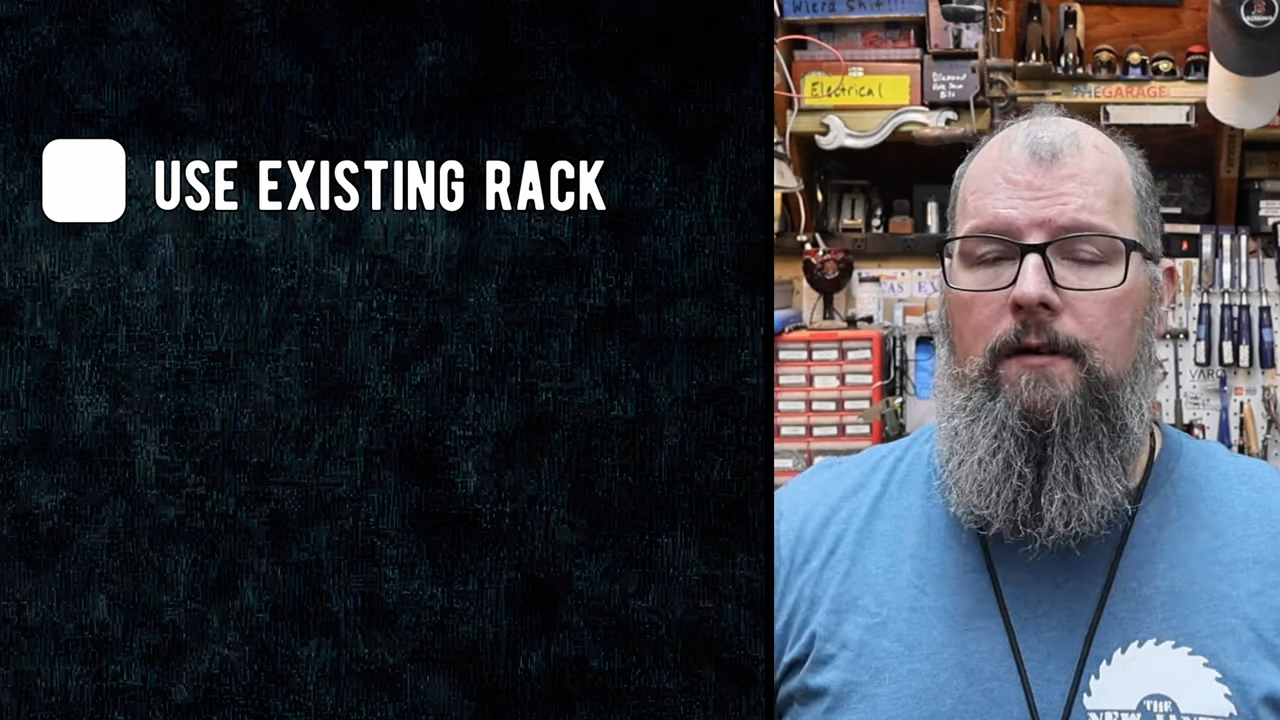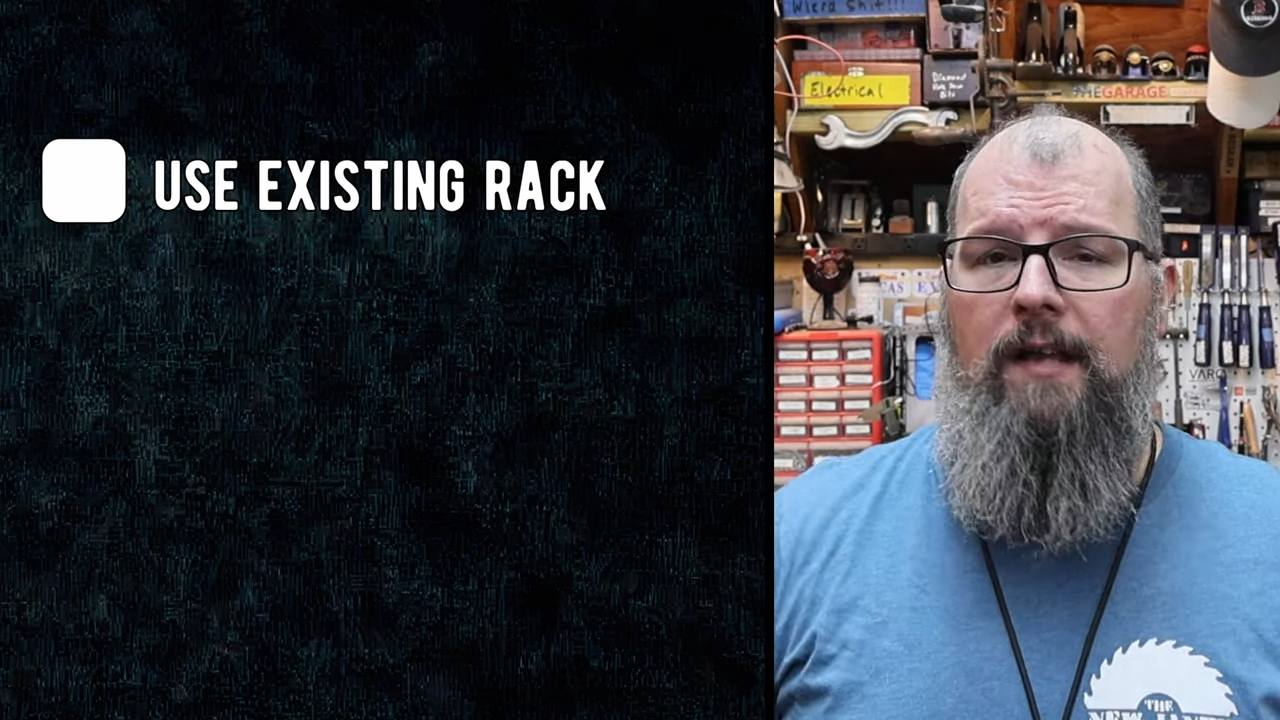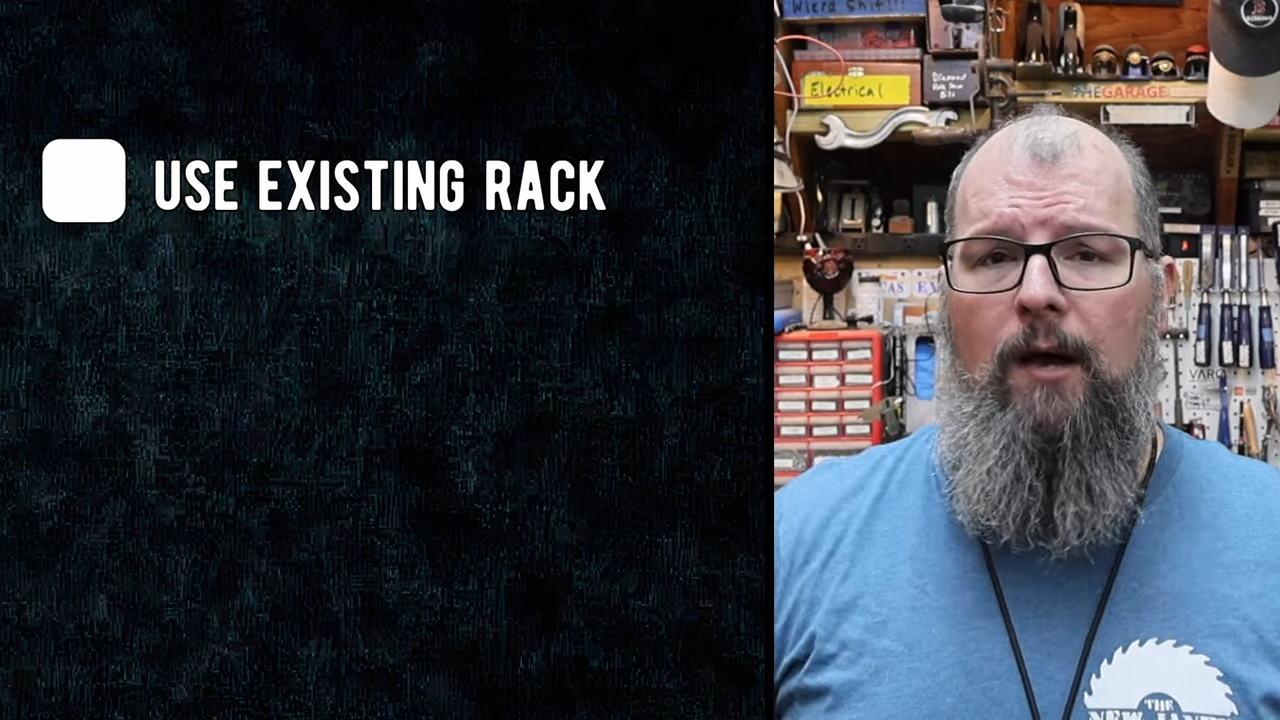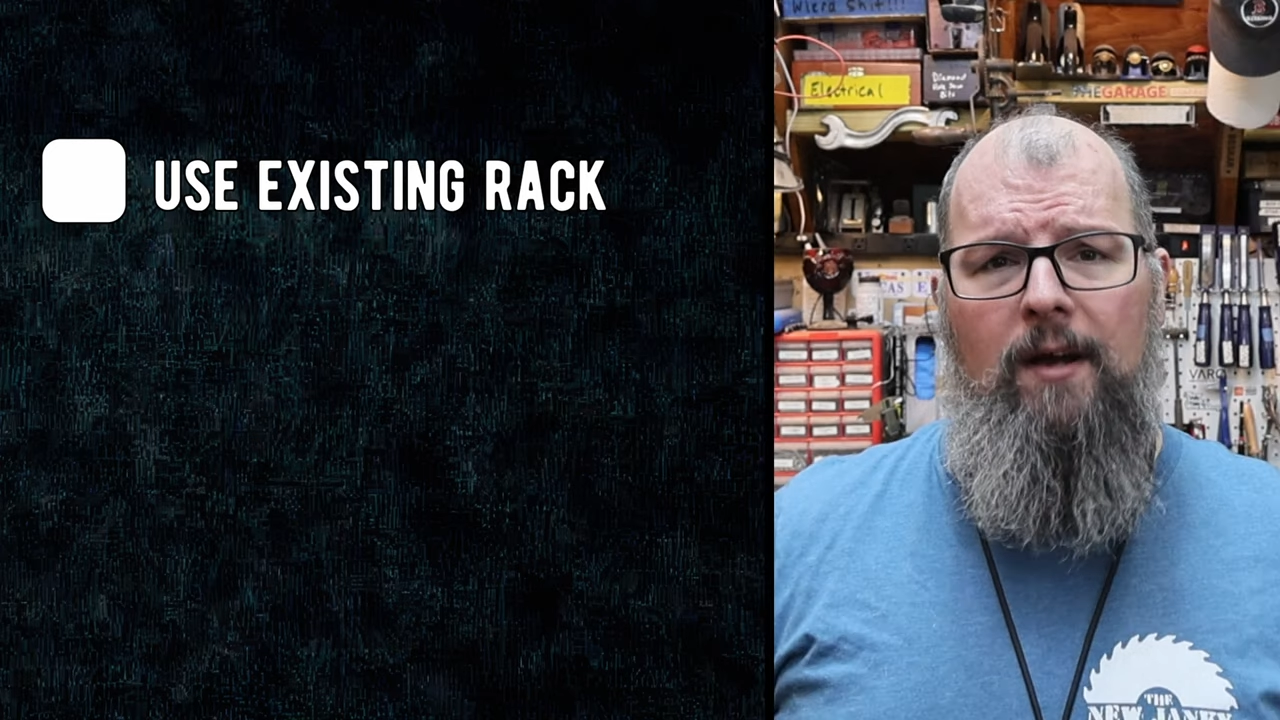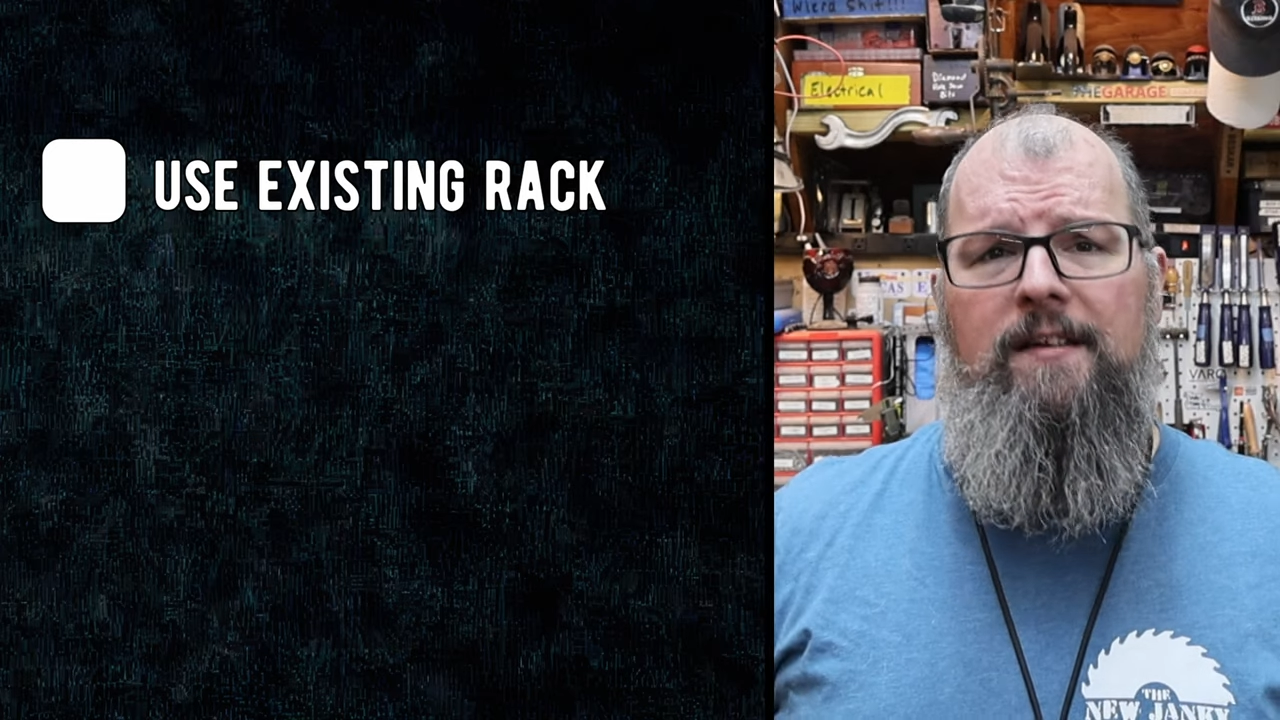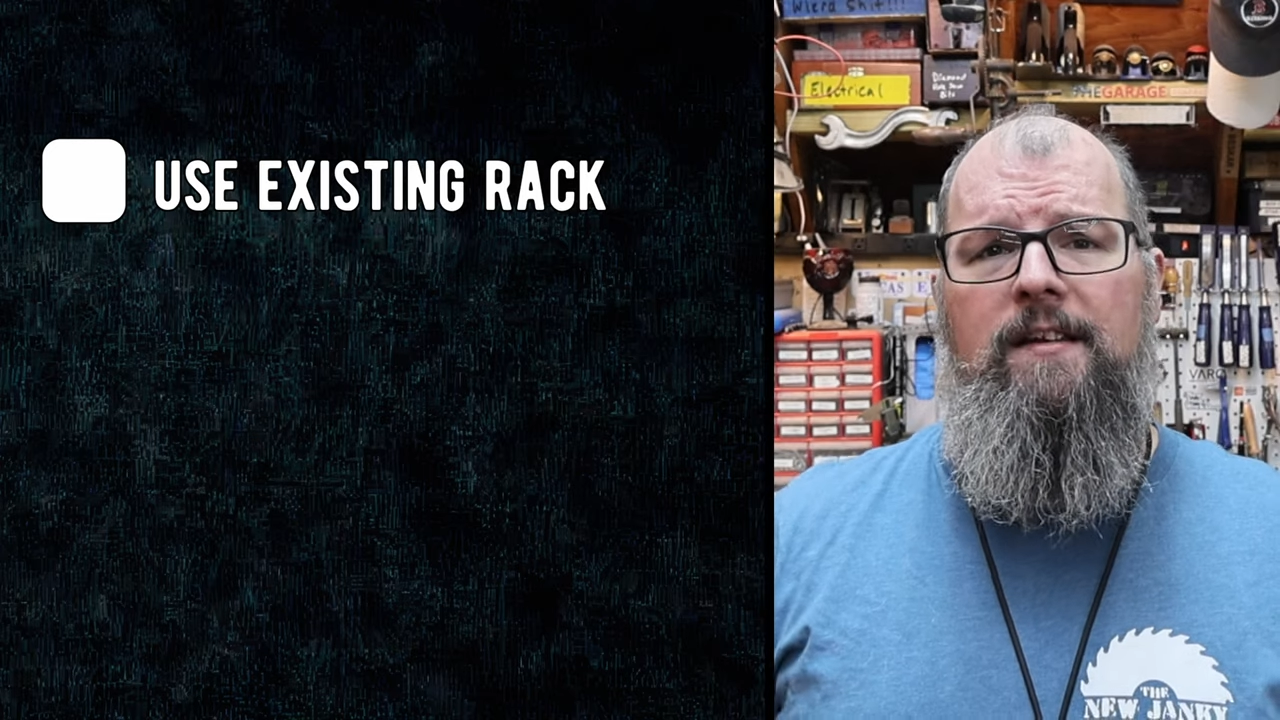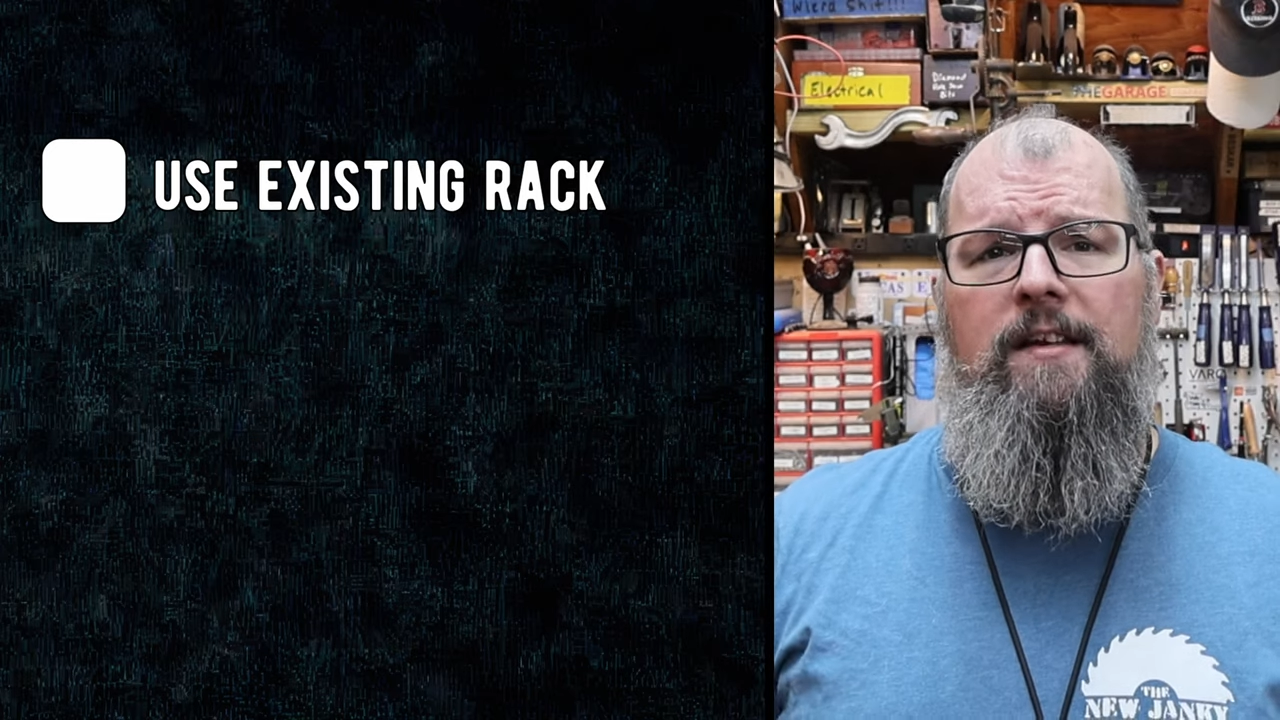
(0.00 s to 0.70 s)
Now I need to